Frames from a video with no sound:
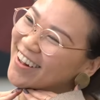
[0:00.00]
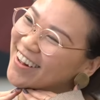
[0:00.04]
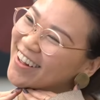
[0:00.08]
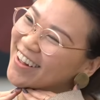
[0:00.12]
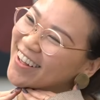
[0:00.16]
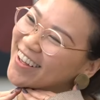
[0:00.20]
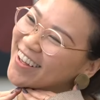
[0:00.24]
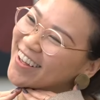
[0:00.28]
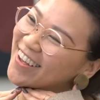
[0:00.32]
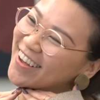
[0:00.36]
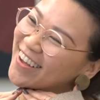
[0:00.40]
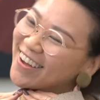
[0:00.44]

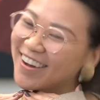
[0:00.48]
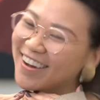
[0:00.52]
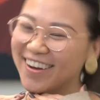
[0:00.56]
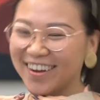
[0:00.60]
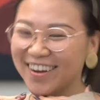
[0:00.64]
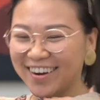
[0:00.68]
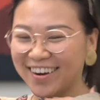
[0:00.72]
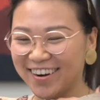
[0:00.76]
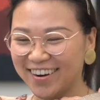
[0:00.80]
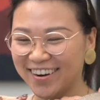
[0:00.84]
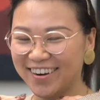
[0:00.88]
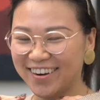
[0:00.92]
Anyway, I have
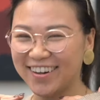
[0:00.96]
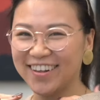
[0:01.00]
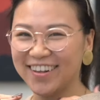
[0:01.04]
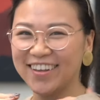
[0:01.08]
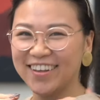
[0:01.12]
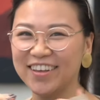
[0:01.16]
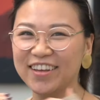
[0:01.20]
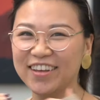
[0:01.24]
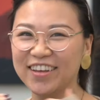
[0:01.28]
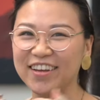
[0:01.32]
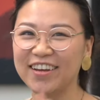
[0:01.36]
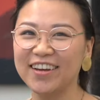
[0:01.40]
this like little
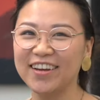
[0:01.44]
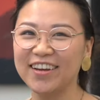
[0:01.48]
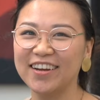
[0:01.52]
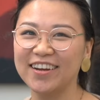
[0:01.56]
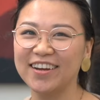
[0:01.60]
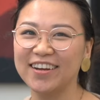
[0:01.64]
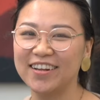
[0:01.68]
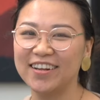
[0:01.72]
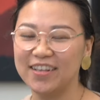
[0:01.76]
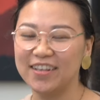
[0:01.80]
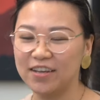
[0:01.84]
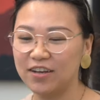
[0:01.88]
pad here
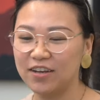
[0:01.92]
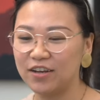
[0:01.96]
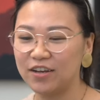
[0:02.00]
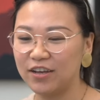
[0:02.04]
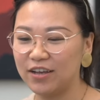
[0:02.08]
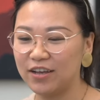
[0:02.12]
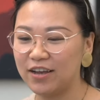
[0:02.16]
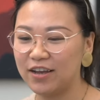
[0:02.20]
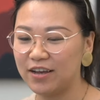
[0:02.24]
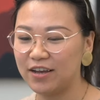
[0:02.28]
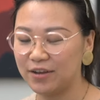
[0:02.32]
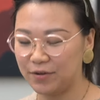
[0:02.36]
switching
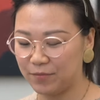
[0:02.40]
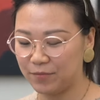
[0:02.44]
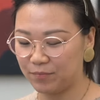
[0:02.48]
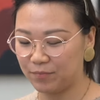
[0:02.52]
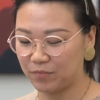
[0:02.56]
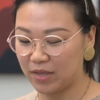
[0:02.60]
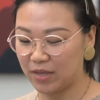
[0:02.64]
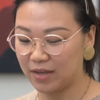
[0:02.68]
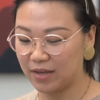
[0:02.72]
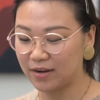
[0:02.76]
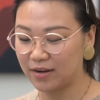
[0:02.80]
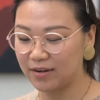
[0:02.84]
between stuff.
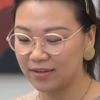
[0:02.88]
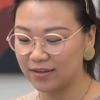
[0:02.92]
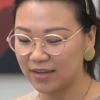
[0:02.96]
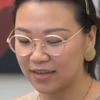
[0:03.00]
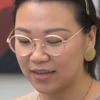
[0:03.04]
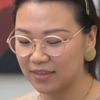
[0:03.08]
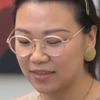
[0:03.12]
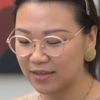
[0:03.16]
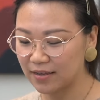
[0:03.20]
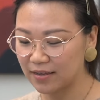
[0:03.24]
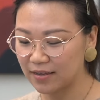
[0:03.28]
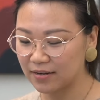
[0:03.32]
And I
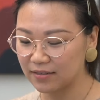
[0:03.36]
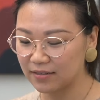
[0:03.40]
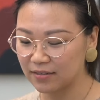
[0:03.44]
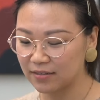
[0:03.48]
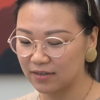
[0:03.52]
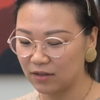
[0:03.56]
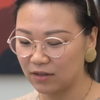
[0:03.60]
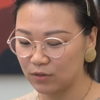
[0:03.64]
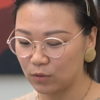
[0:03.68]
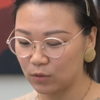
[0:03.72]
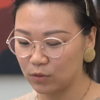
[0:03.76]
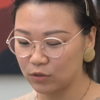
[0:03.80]
think it is an
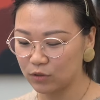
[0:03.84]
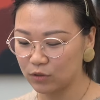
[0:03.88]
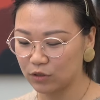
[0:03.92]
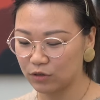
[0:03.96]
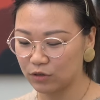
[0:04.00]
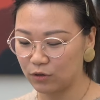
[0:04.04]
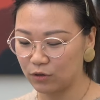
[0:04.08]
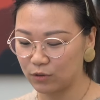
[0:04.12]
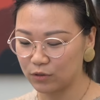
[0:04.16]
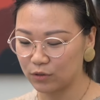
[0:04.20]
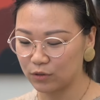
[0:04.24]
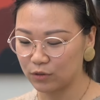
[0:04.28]

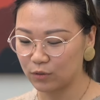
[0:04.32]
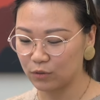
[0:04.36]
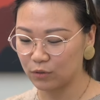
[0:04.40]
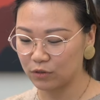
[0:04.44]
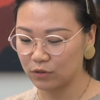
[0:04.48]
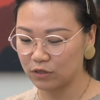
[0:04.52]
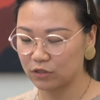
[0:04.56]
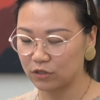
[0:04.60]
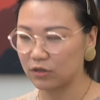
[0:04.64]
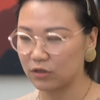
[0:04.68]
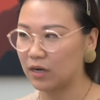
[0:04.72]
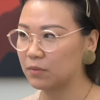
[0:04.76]
old school
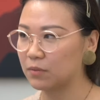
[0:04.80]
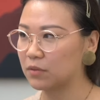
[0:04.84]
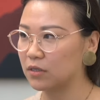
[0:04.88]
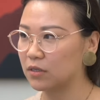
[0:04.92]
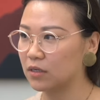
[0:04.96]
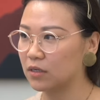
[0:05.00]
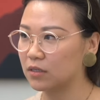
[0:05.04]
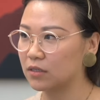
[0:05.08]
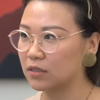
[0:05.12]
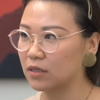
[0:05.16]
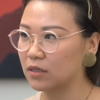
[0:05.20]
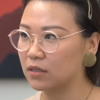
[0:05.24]
contraption.
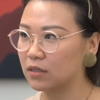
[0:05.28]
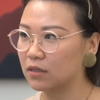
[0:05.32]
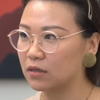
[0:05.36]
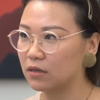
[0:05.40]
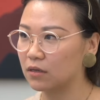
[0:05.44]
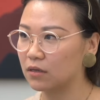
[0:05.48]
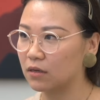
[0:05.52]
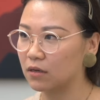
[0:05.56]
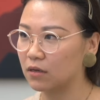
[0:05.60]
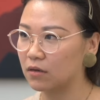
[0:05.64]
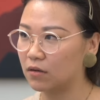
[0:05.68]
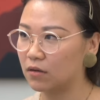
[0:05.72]
It's like
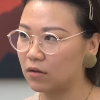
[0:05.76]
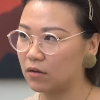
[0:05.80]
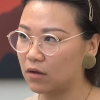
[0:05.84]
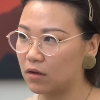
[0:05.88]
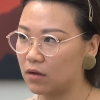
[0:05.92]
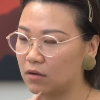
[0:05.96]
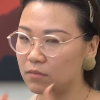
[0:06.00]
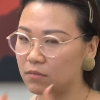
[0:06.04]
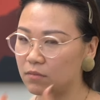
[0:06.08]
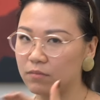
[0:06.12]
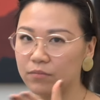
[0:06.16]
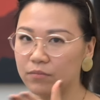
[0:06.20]
the
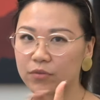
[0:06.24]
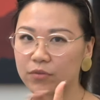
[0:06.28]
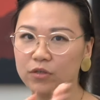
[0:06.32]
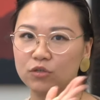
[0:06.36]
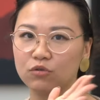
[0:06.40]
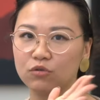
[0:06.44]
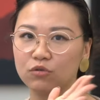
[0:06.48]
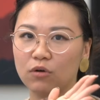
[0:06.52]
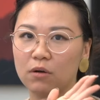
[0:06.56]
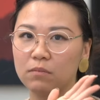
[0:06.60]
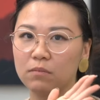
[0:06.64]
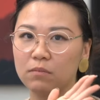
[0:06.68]

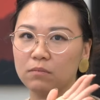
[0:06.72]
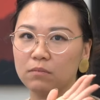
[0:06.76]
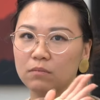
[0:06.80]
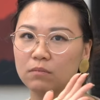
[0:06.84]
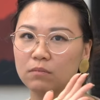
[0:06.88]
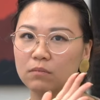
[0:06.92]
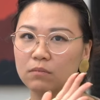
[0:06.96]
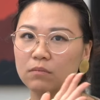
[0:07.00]
drum.